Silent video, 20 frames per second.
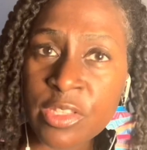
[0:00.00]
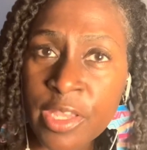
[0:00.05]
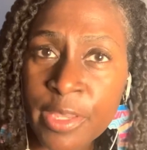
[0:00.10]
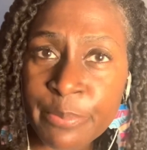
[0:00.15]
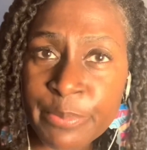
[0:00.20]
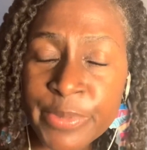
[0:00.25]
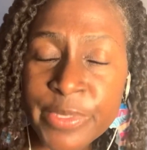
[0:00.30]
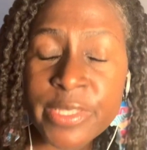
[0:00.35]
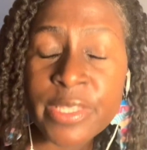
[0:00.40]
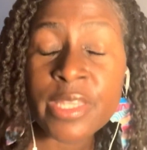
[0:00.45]

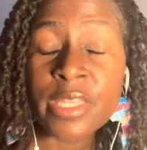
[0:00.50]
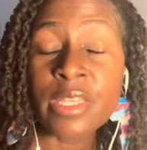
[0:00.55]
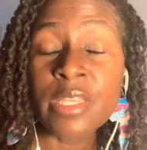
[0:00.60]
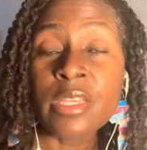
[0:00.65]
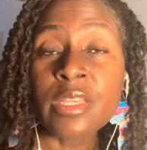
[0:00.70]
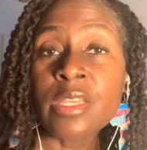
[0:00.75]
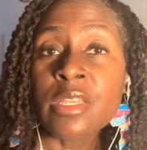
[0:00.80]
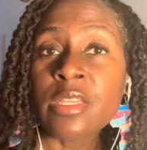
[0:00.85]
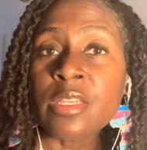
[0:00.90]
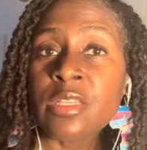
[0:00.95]
Debs,
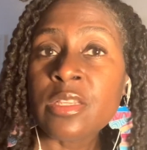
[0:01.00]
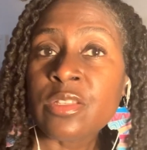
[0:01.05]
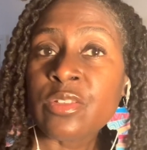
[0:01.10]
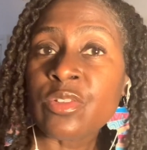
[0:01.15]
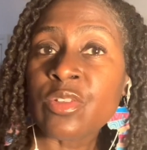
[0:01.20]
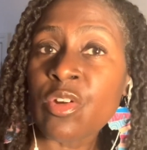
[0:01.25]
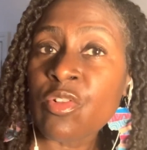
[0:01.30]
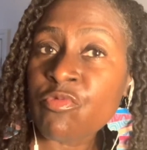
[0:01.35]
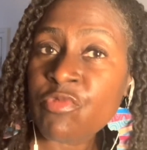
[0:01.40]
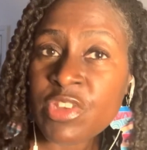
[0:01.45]

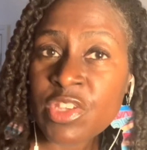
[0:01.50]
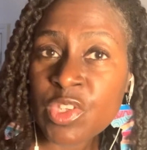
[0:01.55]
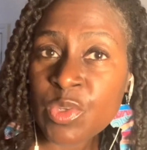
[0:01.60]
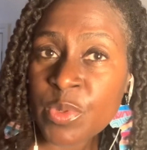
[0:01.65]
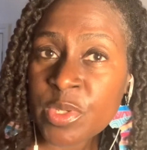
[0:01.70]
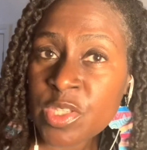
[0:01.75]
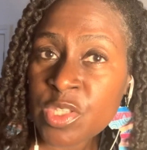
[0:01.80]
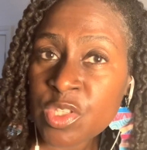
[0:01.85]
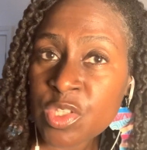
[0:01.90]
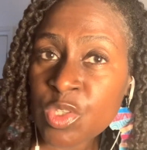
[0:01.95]
don't
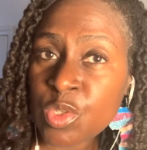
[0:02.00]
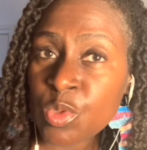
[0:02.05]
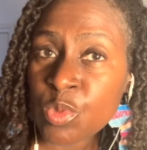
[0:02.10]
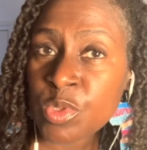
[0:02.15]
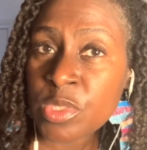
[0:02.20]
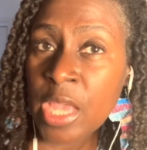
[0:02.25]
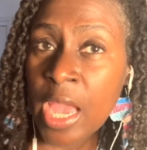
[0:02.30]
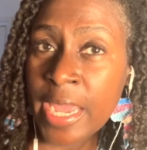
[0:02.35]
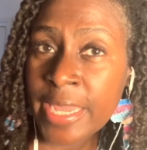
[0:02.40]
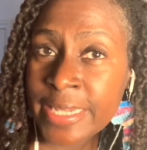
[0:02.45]
retwist too
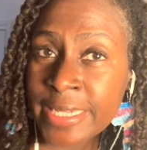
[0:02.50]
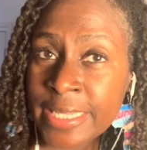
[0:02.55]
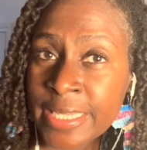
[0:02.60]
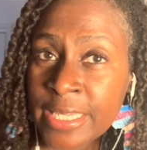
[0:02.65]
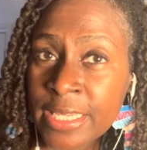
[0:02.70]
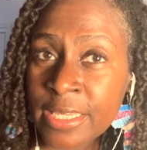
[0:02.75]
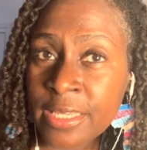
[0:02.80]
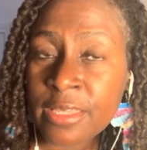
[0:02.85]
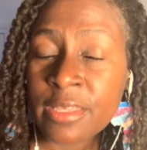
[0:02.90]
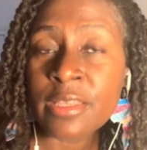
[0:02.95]

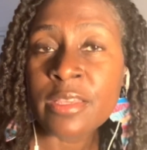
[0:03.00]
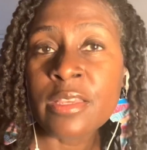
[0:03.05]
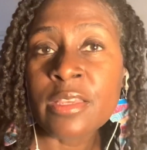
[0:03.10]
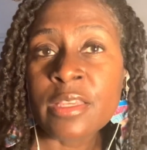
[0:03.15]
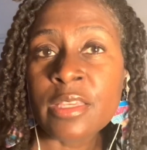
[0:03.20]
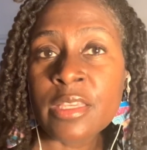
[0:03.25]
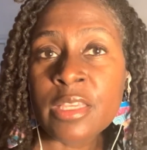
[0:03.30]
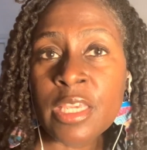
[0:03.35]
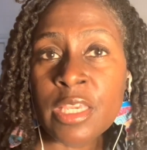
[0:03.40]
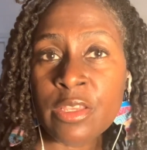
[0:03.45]
tightly,
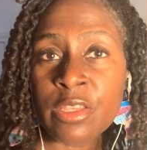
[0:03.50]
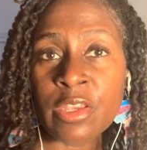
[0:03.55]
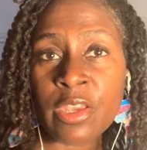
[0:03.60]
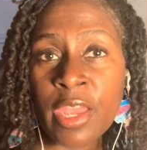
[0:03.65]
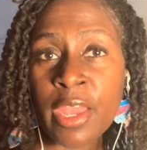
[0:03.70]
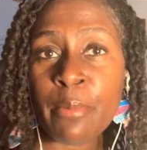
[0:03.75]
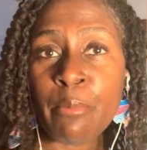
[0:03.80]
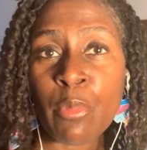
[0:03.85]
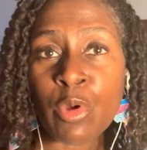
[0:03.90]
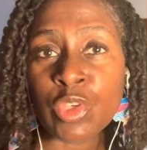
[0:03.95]
keep your
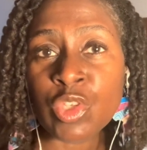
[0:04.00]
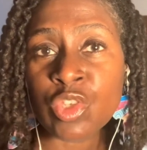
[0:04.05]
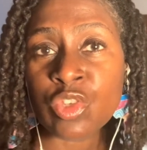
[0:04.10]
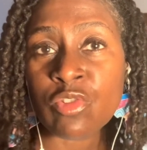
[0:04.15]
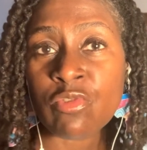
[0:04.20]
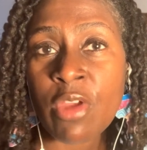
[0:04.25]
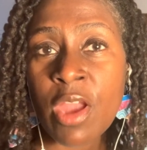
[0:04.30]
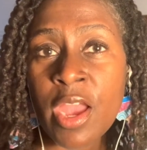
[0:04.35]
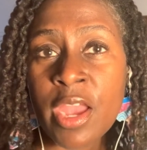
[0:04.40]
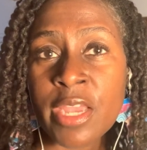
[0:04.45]
hair
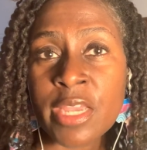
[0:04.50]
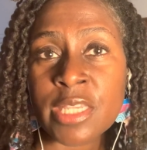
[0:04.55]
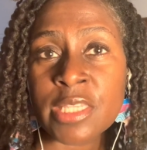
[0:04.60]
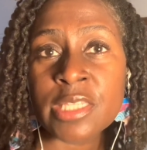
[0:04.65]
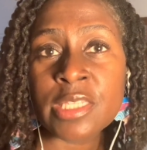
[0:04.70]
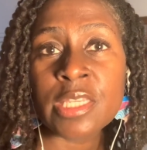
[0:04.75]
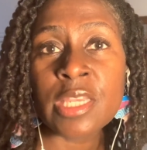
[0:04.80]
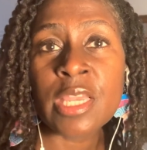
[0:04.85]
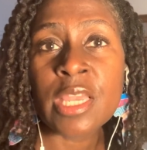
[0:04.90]
moisturized,